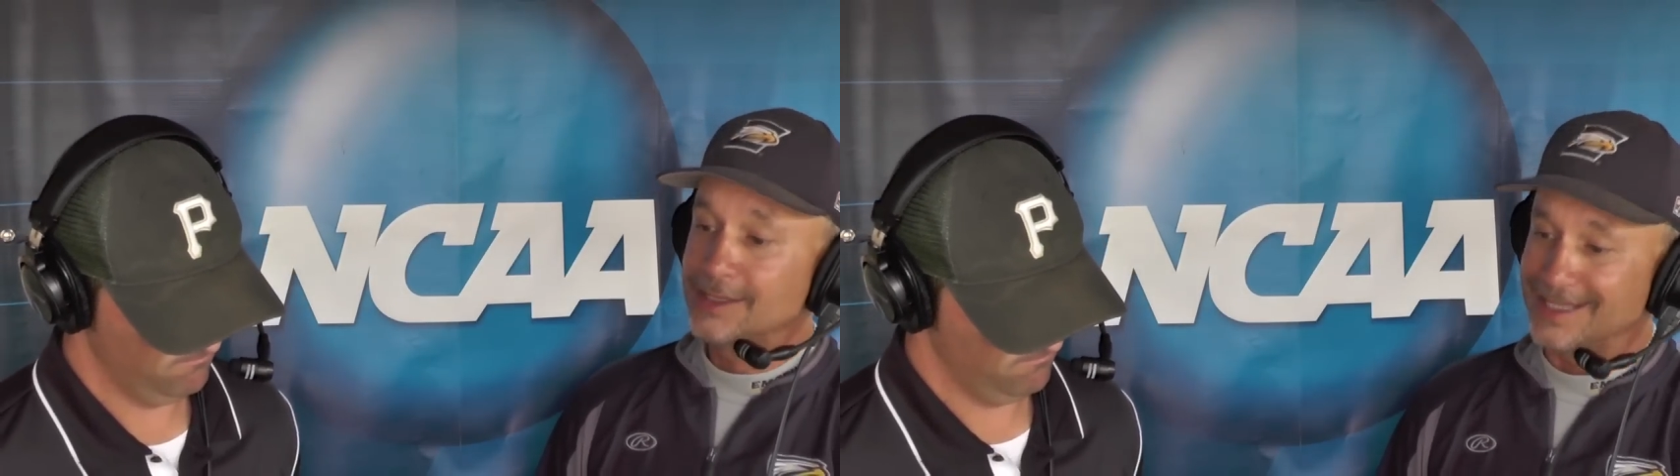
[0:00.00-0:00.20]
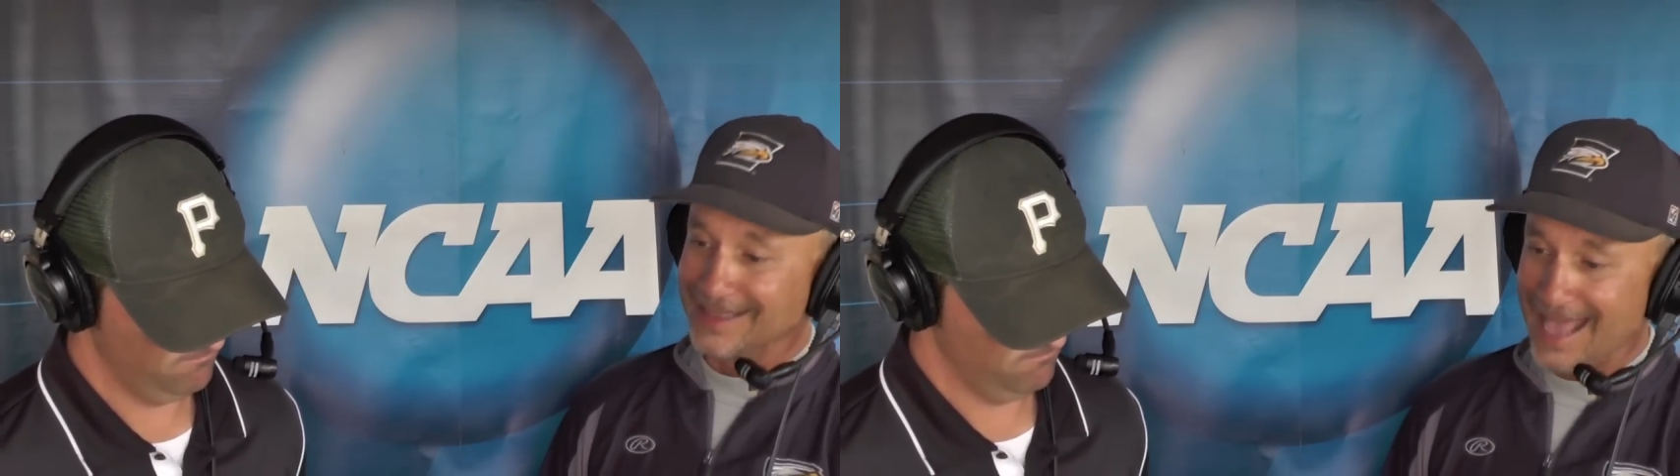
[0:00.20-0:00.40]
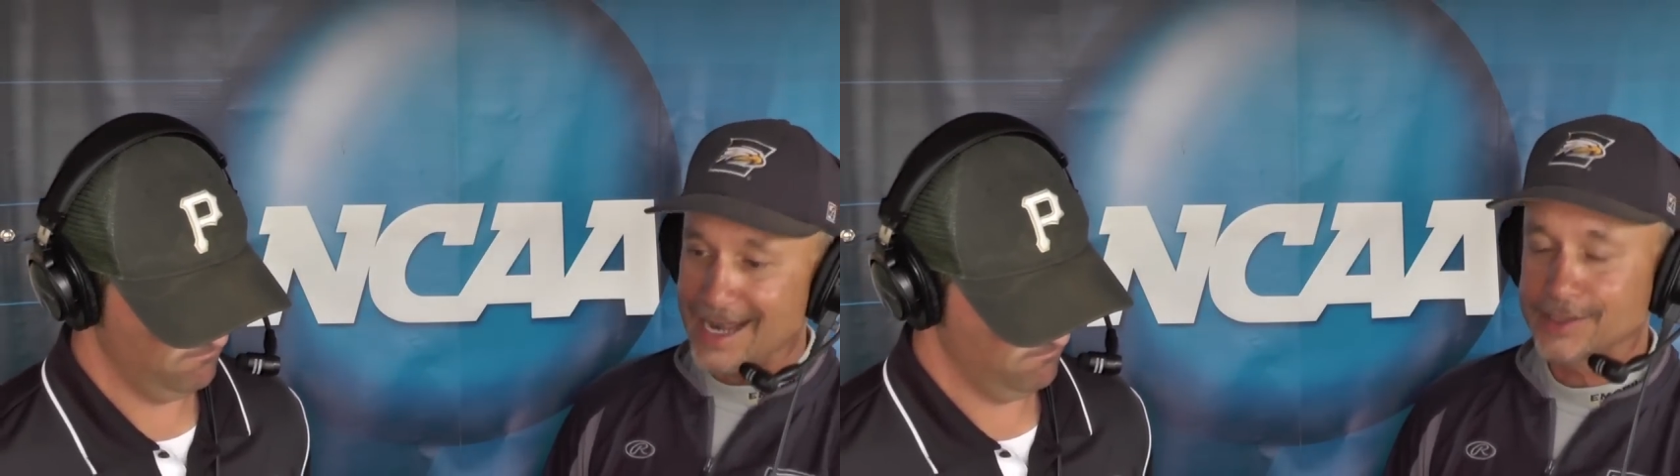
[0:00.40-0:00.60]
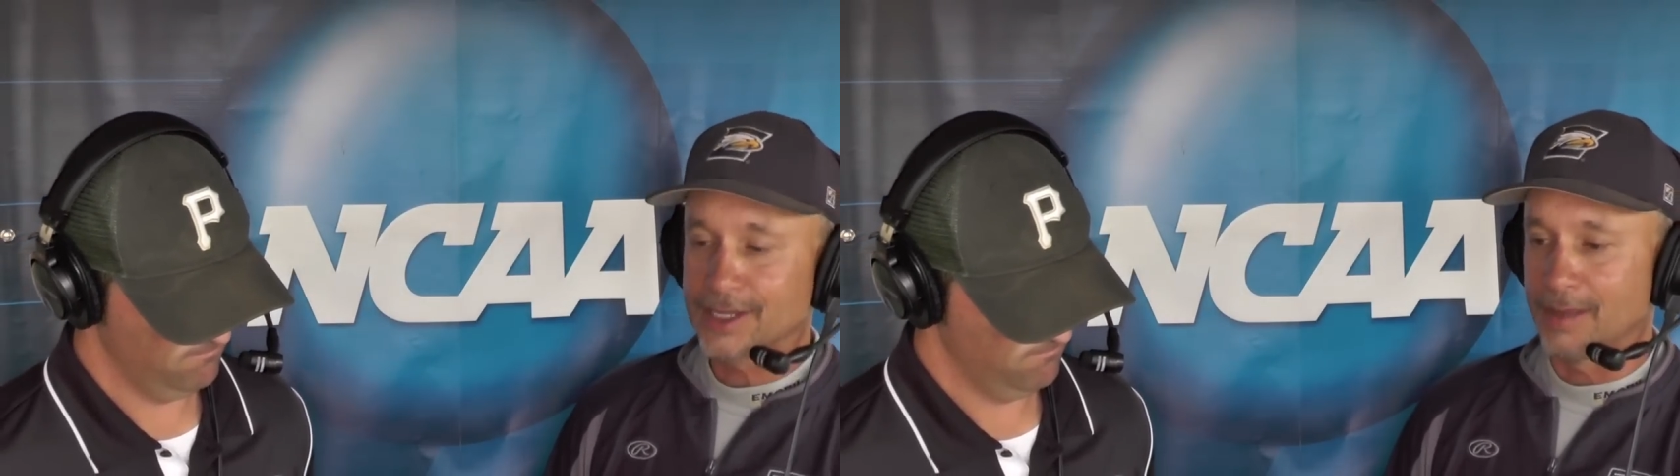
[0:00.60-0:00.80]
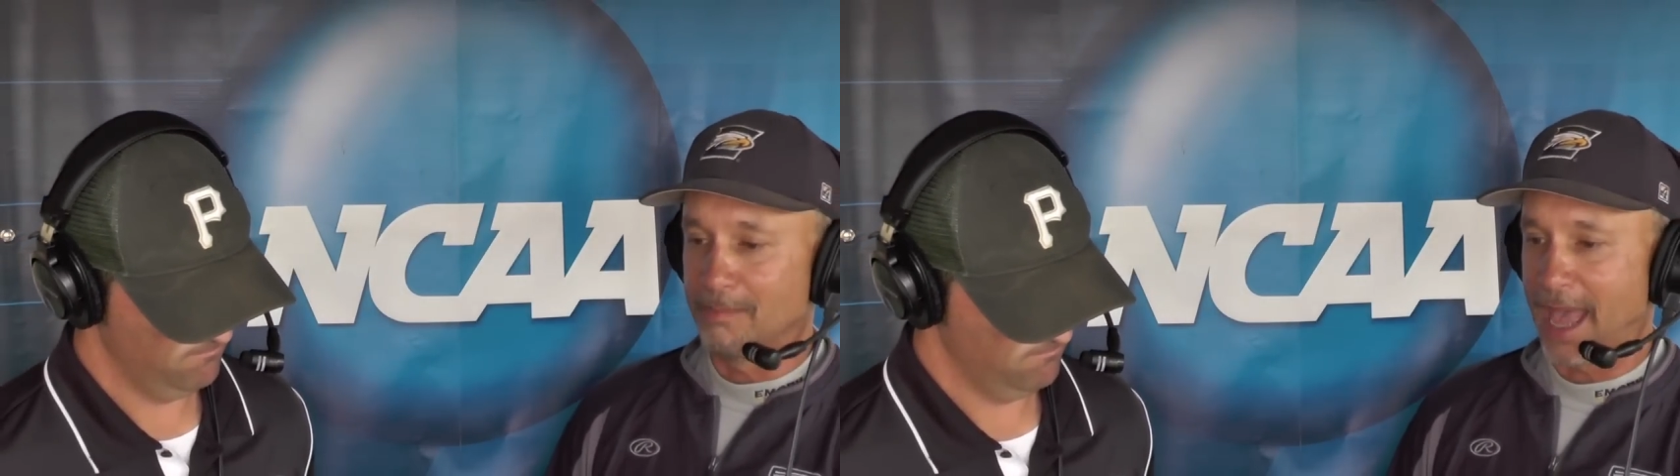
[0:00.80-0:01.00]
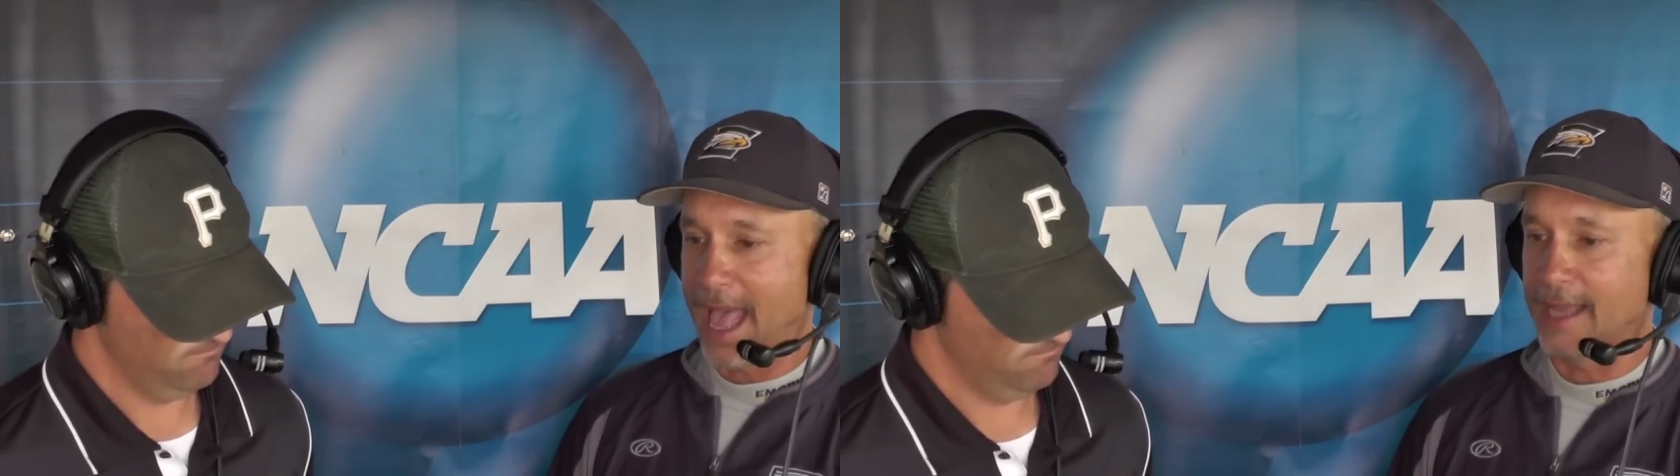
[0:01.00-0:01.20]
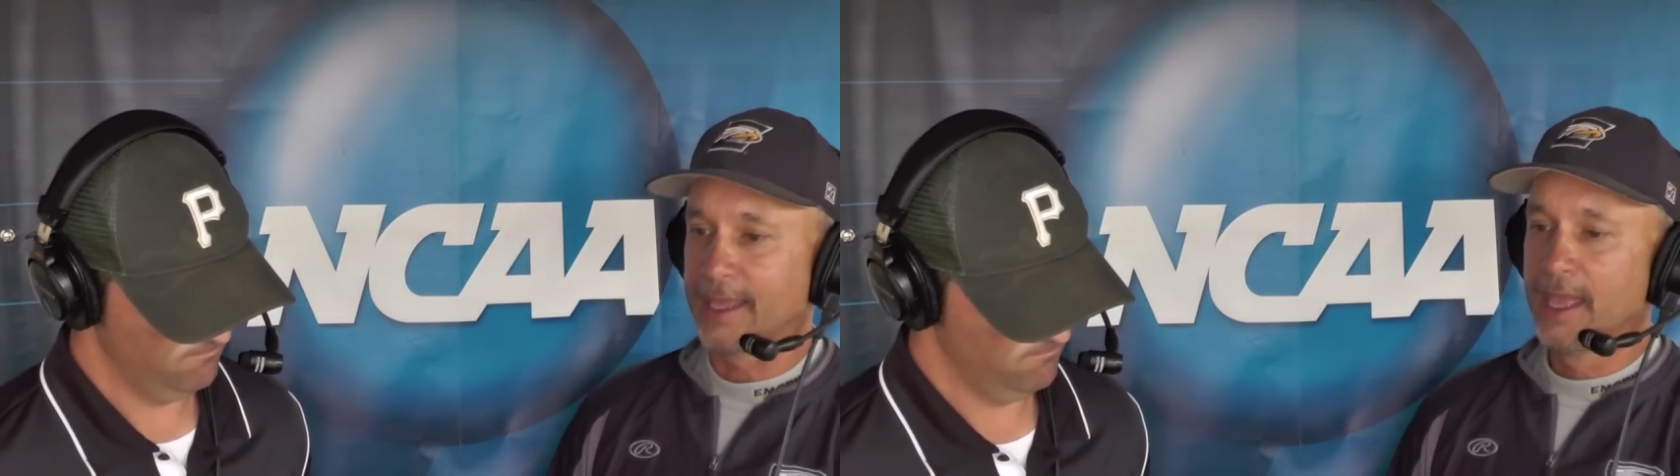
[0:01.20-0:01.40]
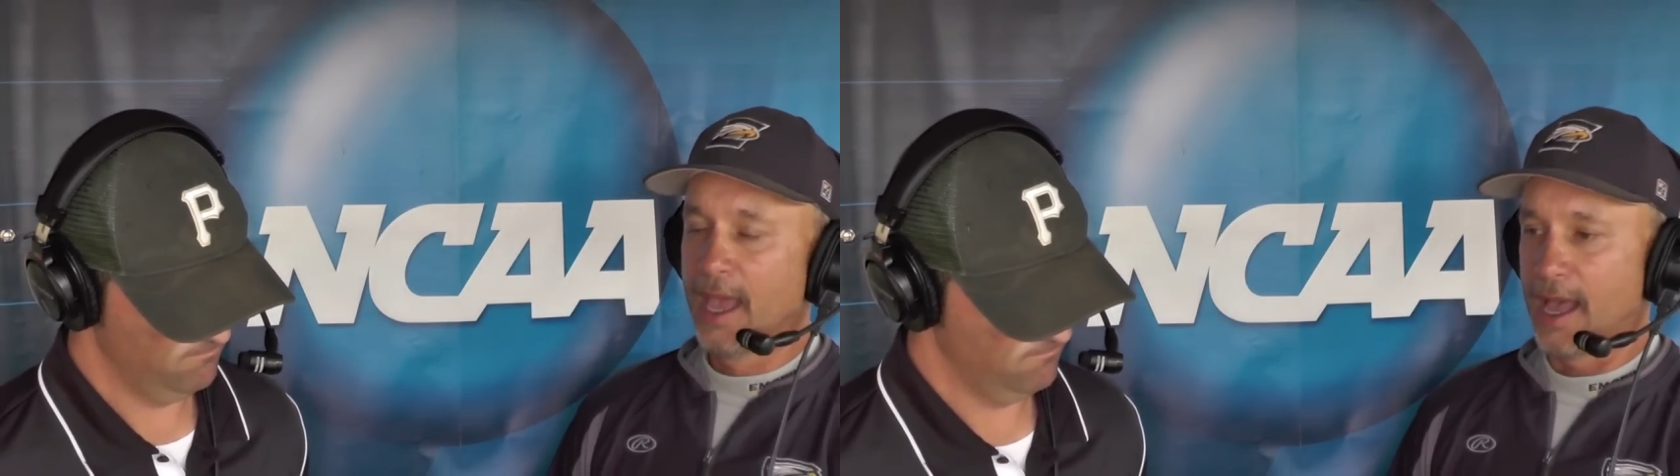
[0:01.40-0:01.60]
to let us come back.